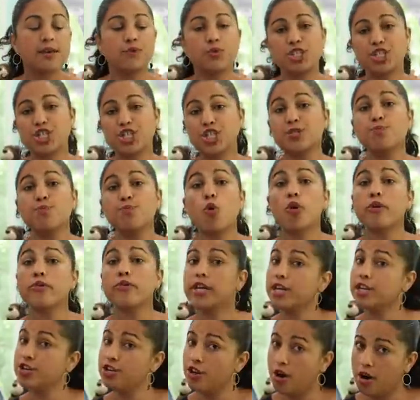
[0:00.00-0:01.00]
Which is more
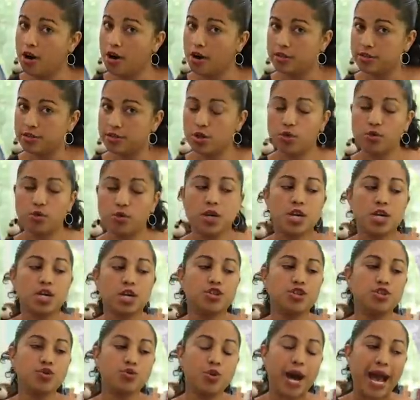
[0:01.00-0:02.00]
than a yard. So
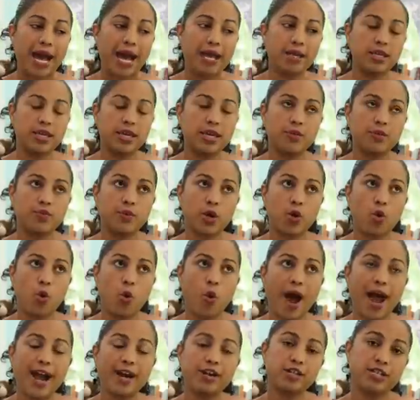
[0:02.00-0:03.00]
you it
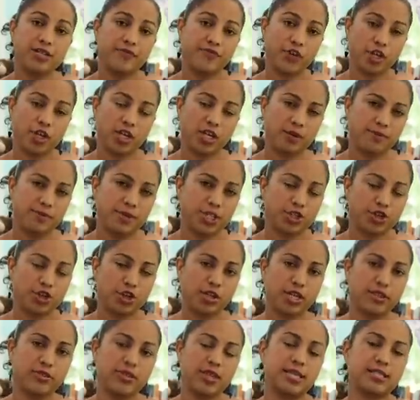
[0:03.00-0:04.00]
requires if you're going to be
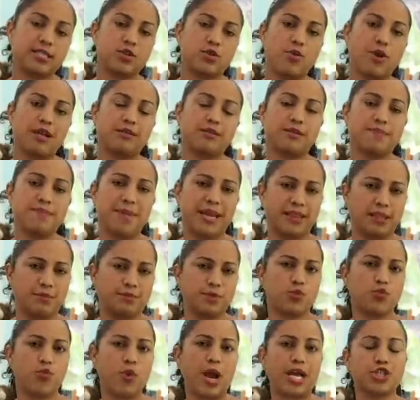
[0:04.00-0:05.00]
turning things around to make them
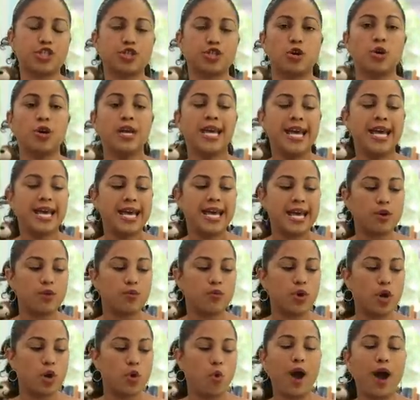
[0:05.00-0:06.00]
directional, it
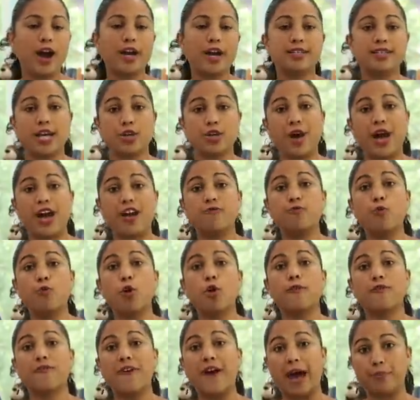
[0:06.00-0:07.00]
requires that you have
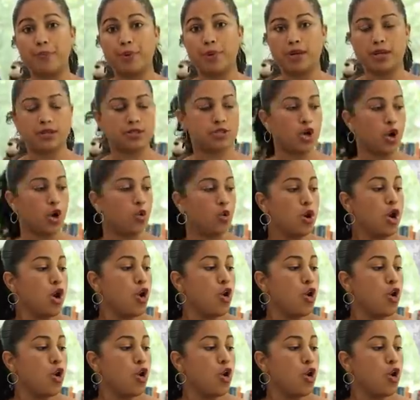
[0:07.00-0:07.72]
more fabric. So